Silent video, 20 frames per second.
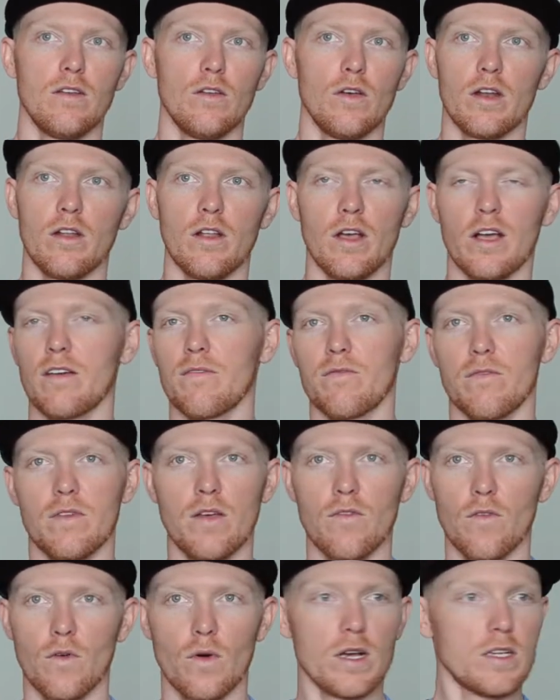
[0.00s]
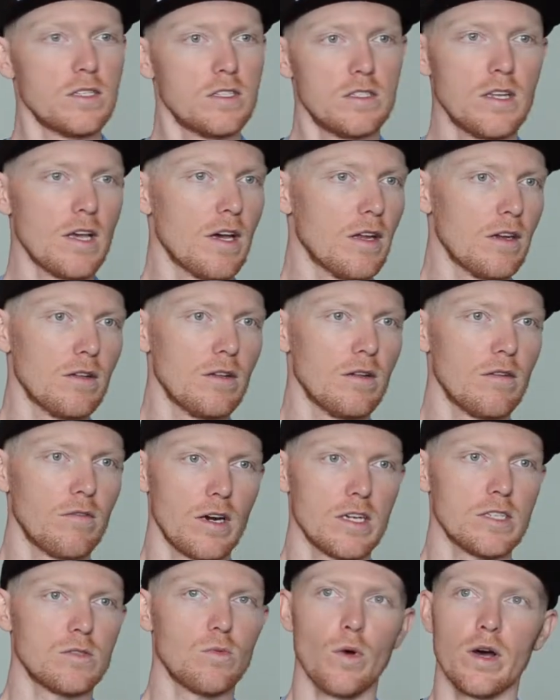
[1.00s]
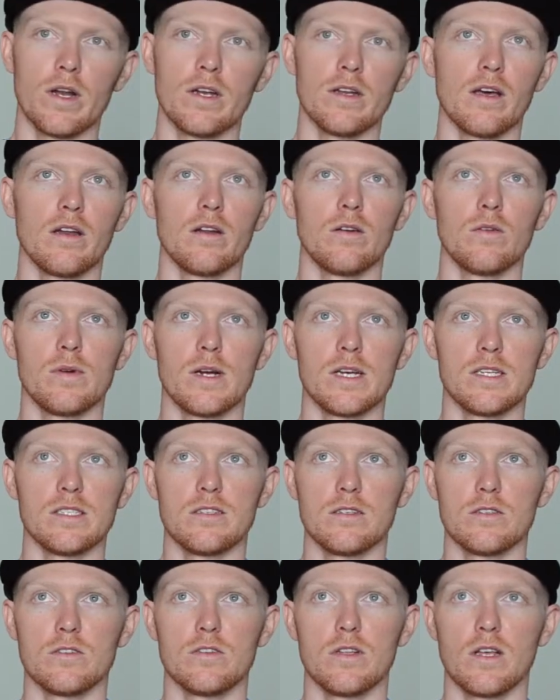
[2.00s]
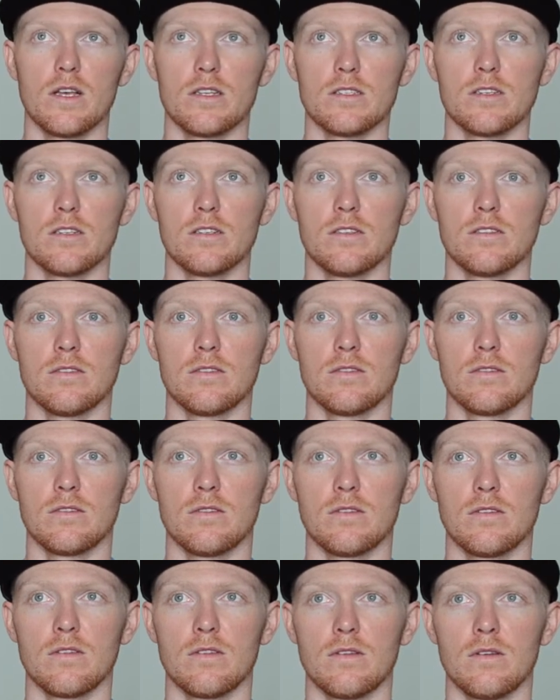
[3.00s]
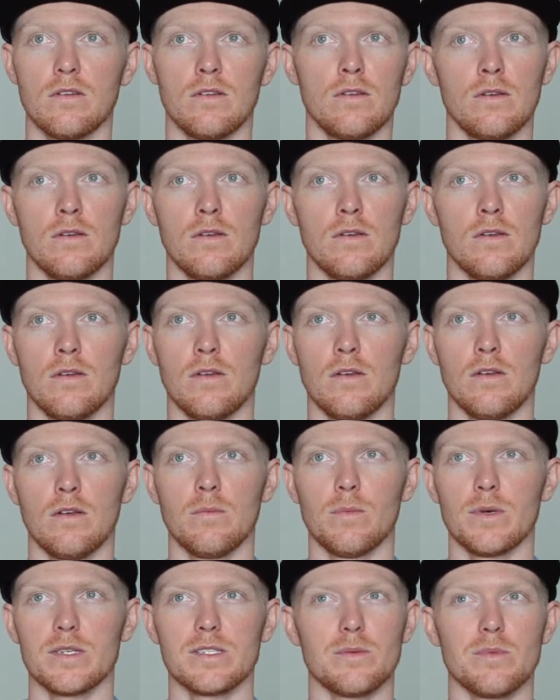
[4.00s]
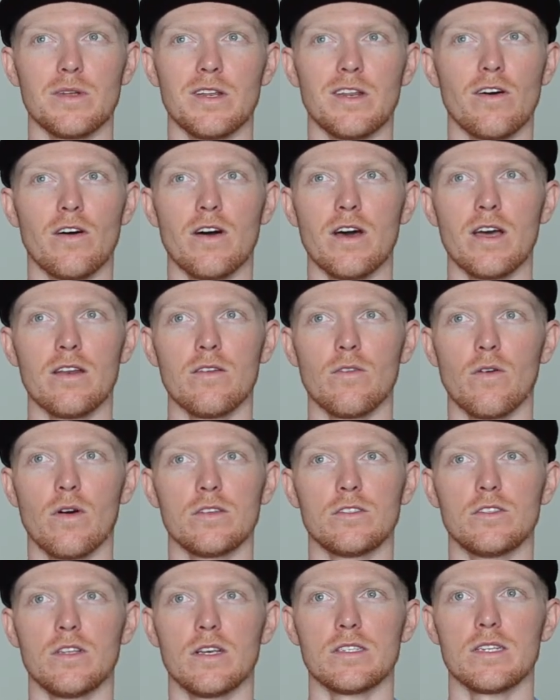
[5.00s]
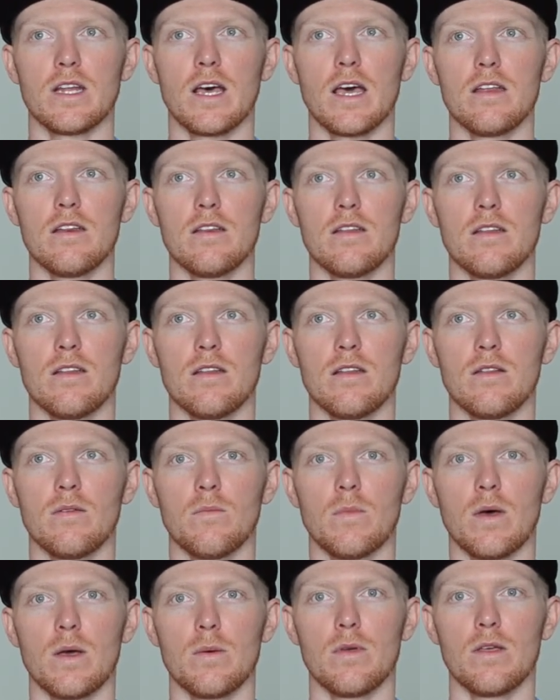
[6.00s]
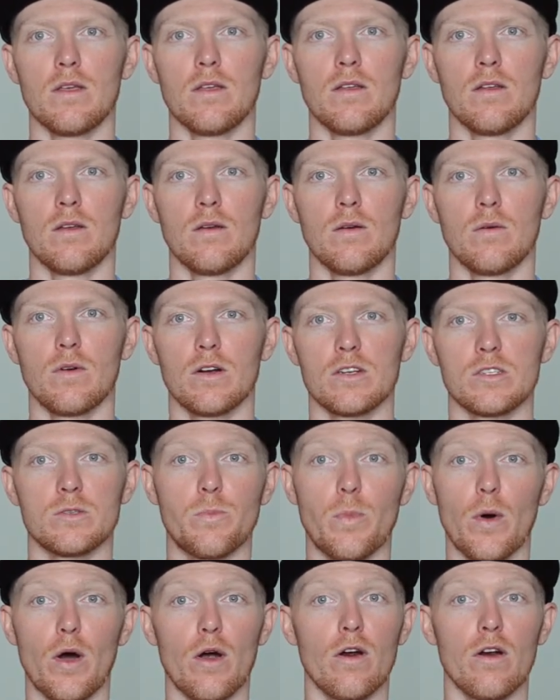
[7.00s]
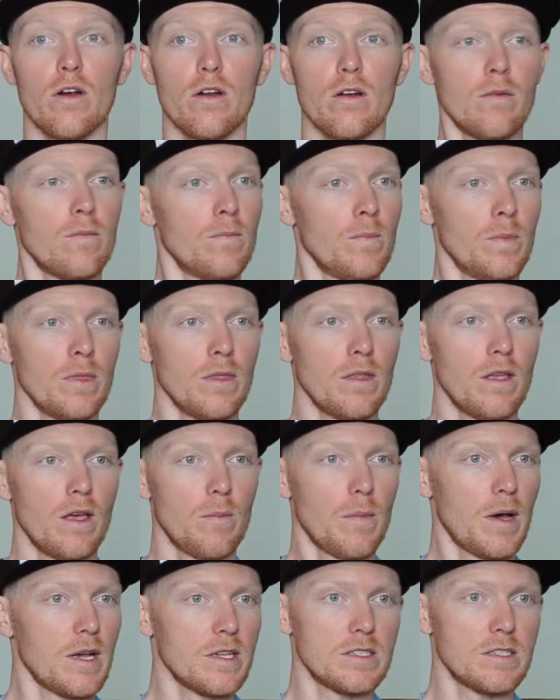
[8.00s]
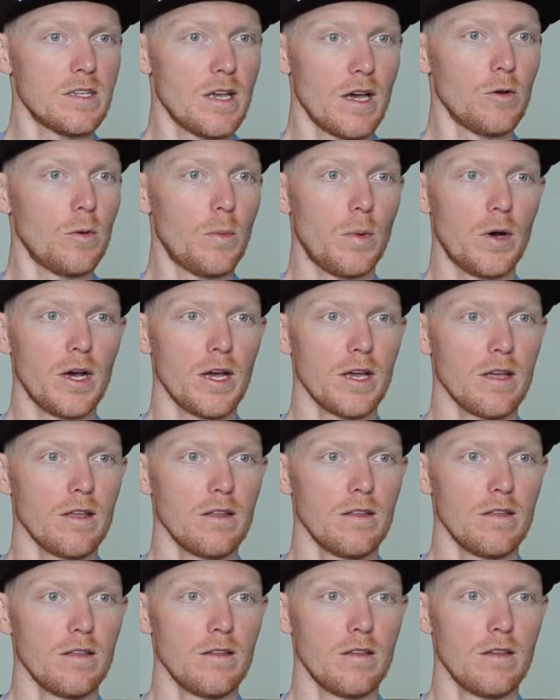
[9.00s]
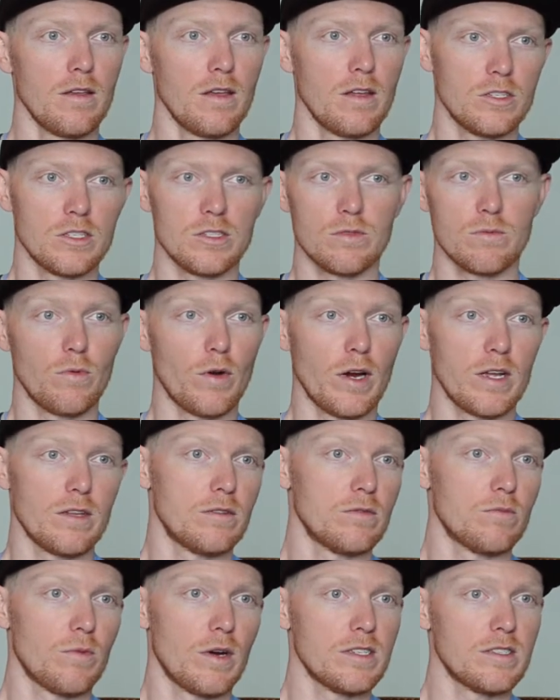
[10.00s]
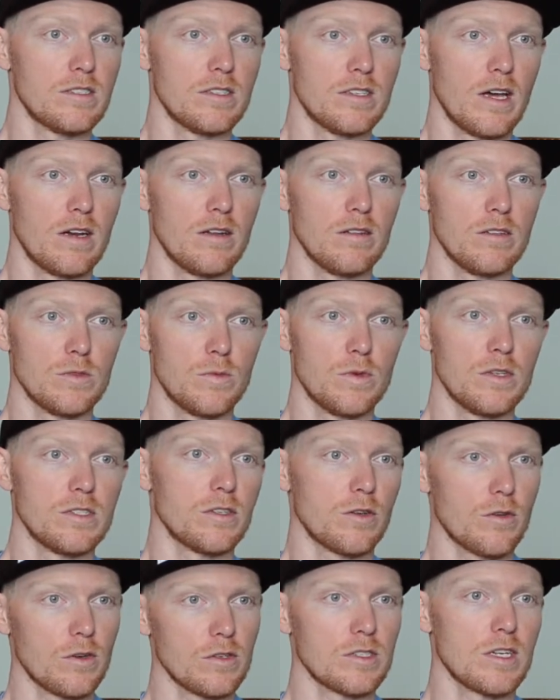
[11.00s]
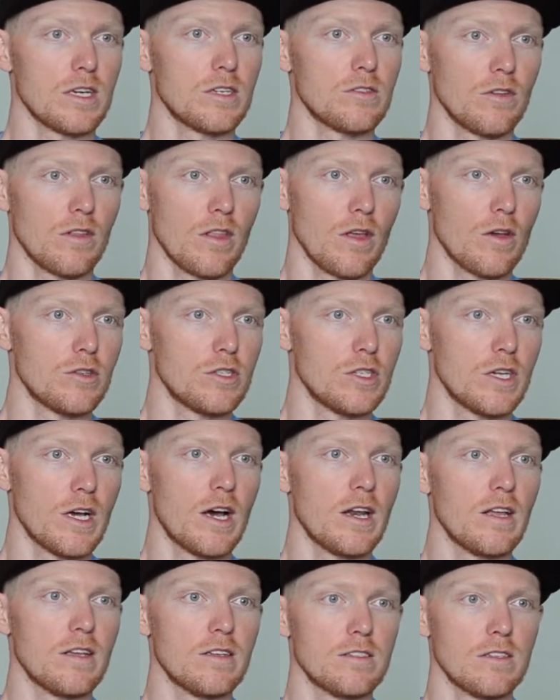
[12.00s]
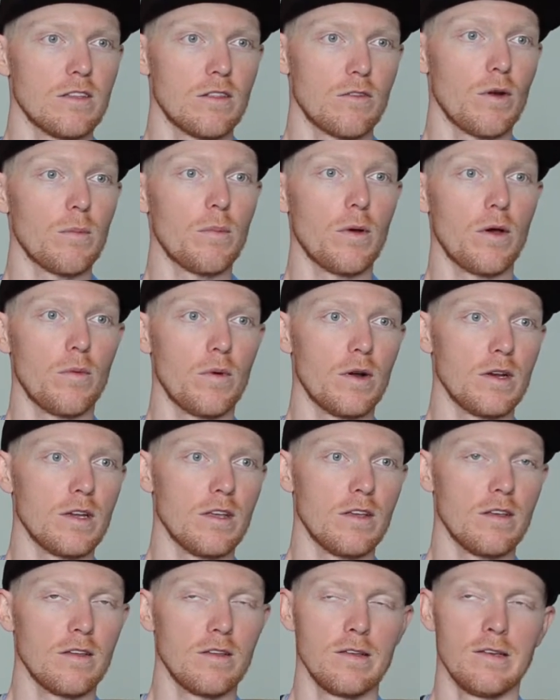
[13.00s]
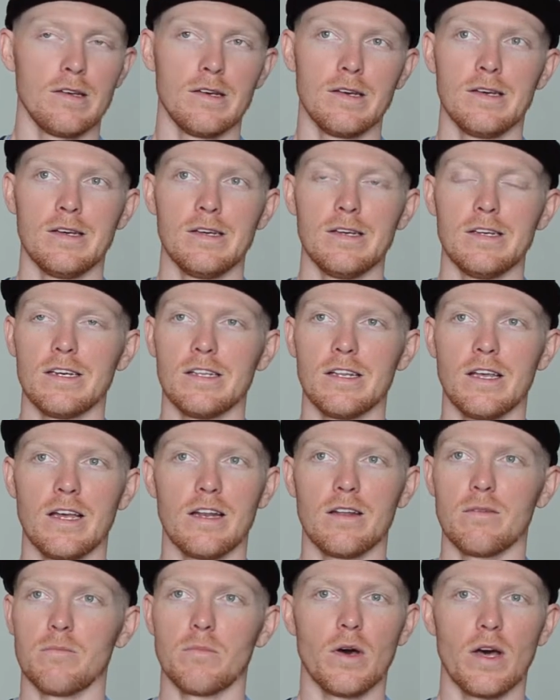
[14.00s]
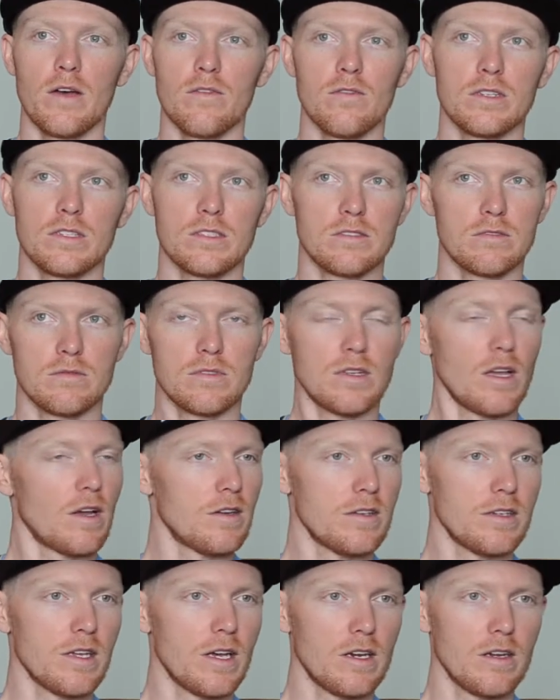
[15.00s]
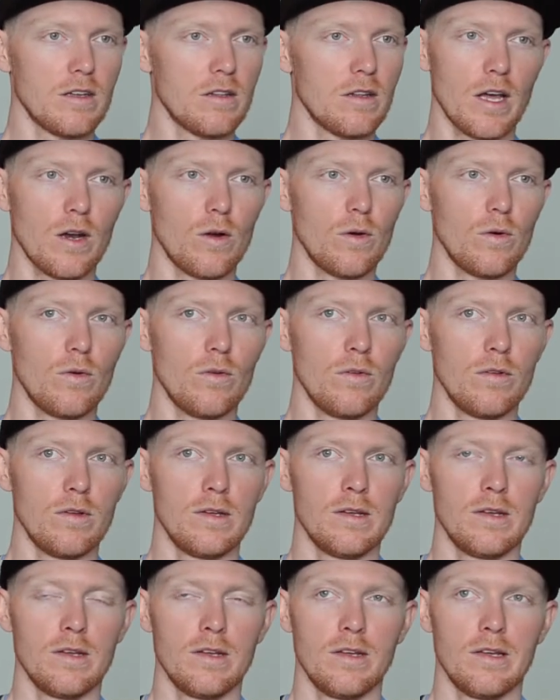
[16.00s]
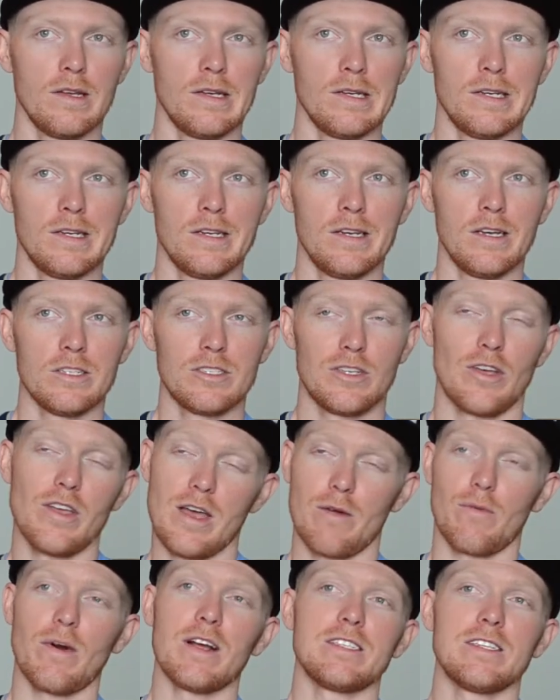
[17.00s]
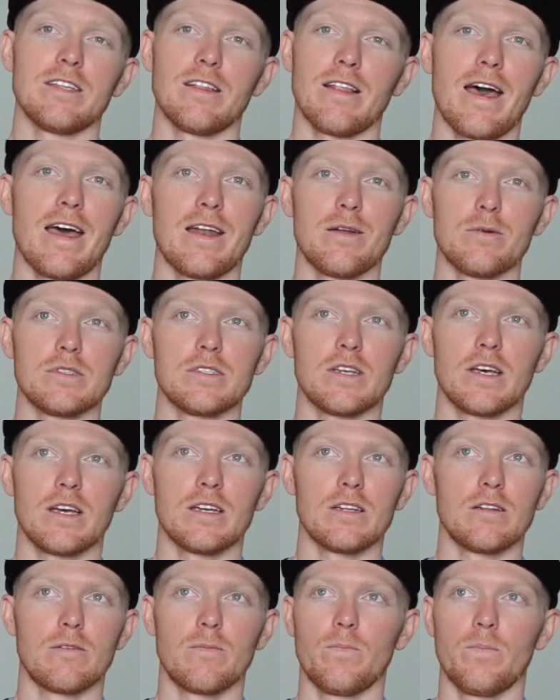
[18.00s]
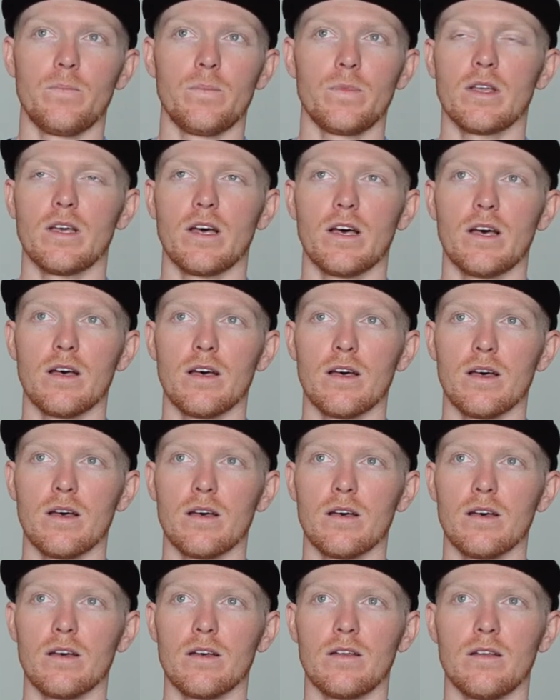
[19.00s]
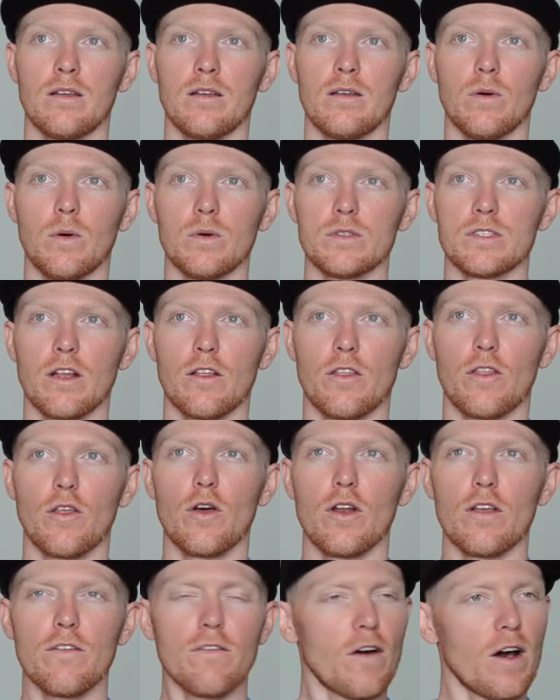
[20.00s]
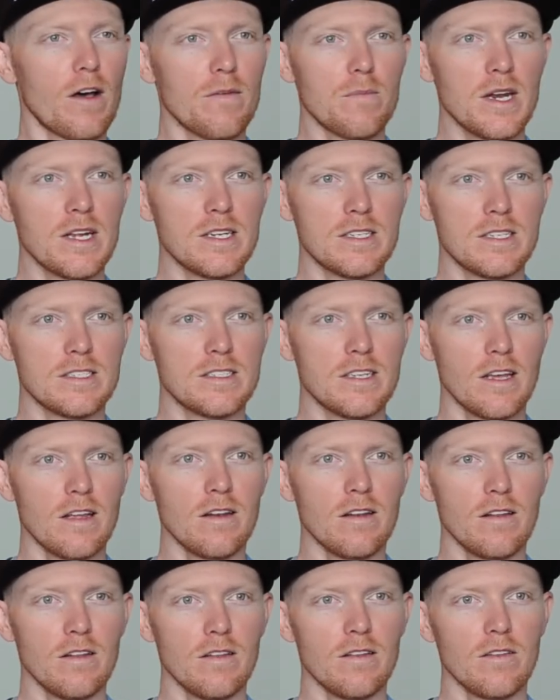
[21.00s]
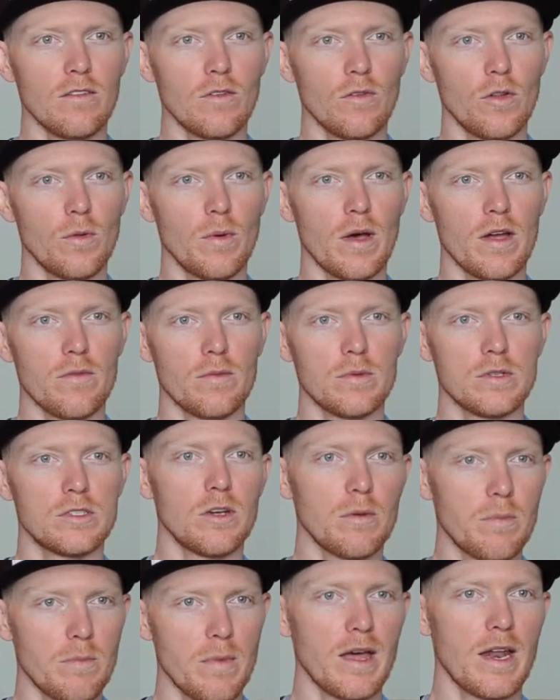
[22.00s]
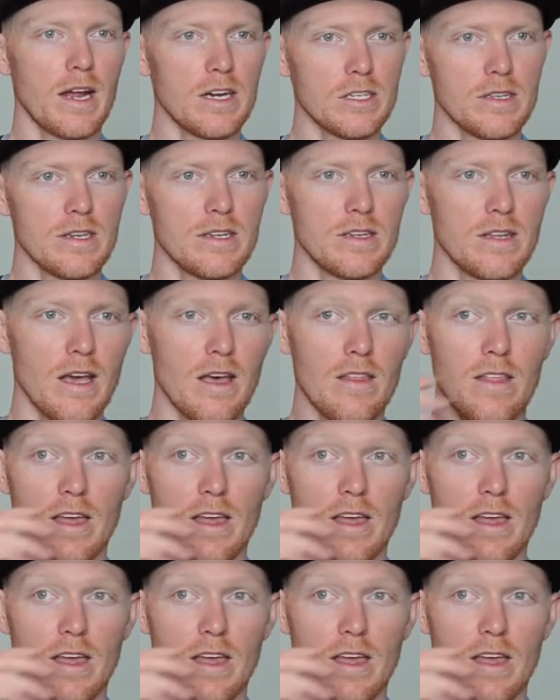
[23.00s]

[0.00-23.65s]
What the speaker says: I've never raced downhill. I've raced one downhill race in 2009 or 2008 maybe, where I just borrowed a mate's downhill bike and just raced the downhill, as well as the cross-country at the Oceanias at Thredbo one year. And then I haven't done downhill at all. So yeah, racing that, and it was like a 35-minute descent all the way from the top of Mount Ashland down.